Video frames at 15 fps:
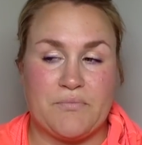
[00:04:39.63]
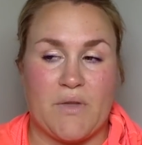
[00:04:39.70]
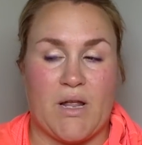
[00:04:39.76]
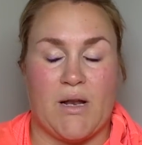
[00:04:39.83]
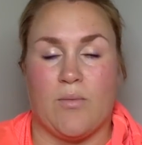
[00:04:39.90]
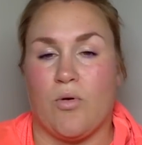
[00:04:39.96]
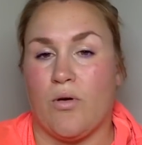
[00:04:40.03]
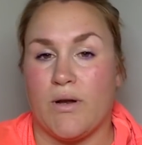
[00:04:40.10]

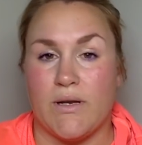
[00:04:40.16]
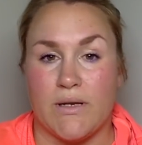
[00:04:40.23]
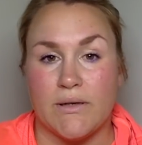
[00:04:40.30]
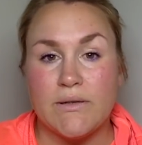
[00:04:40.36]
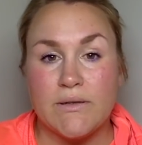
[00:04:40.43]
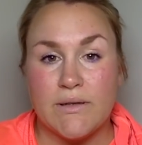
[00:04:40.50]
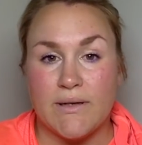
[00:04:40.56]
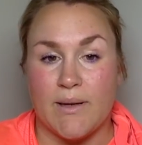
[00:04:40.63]
And I'm going to
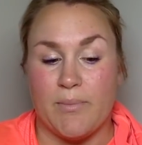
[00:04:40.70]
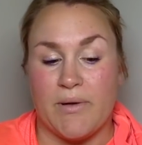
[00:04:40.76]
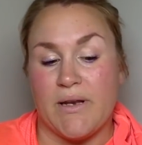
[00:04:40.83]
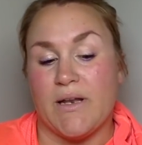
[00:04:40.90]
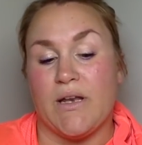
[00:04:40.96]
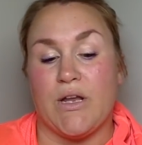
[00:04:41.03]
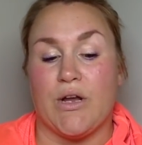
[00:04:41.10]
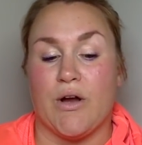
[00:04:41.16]
clip it
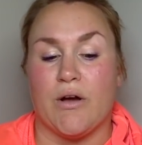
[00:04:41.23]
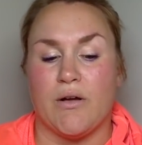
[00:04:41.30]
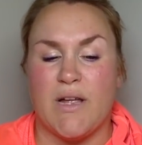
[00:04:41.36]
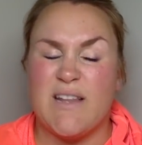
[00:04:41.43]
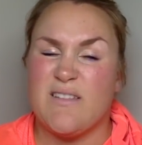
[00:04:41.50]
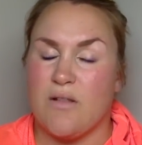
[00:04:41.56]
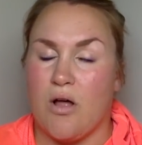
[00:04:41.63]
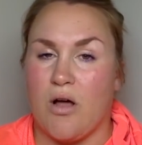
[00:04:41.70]
in here.
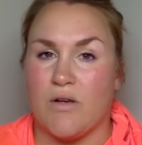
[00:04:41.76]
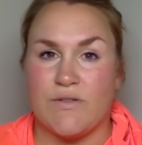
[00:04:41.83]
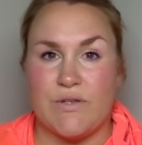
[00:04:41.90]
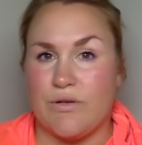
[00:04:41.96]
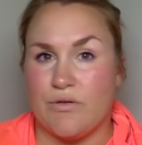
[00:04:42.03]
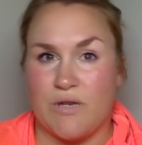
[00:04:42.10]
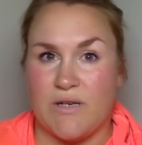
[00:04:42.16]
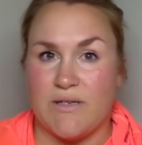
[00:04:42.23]
It's long, so
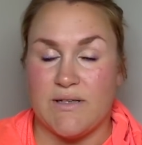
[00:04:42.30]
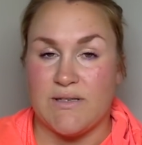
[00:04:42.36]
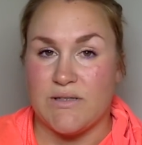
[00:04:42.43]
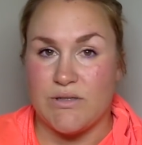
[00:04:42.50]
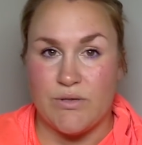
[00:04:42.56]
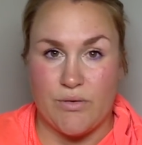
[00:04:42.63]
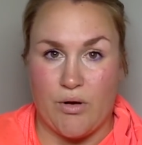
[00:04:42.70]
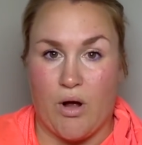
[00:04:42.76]
you don't need to
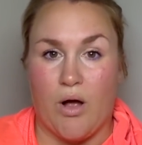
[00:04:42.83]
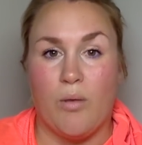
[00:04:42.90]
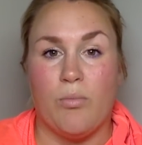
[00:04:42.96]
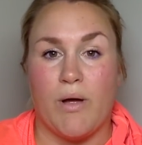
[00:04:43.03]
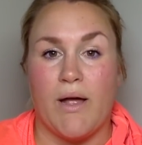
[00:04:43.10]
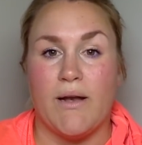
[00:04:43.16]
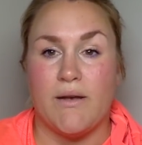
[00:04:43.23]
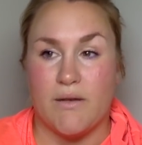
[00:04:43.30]
listen to it all,
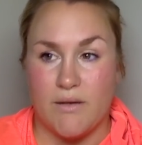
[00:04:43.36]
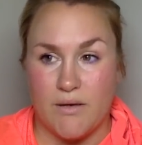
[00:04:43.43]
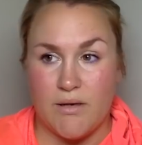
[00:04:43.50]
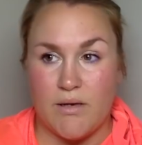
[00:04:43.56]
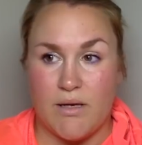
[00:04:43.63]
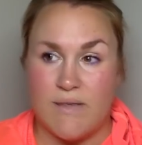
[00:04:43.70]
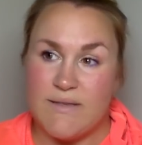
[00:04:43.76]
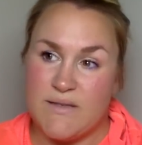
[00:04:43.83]
but
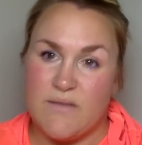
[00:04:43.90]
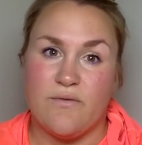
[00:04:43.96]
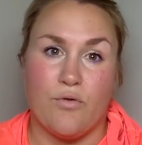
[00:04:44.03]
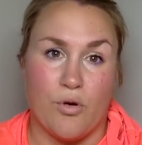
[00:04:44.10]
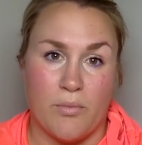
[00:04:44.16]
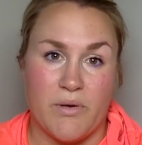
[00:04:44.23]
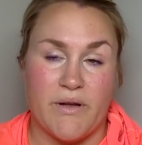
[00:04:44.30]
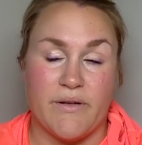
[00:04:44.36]
it's
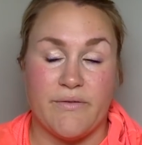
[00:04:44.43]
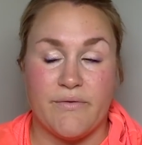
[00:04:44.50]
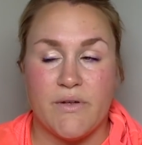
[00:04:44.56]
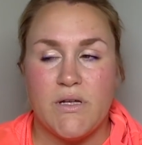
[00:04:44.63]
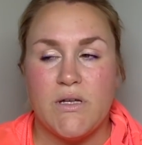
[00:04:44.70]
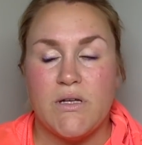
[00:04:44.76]
informative,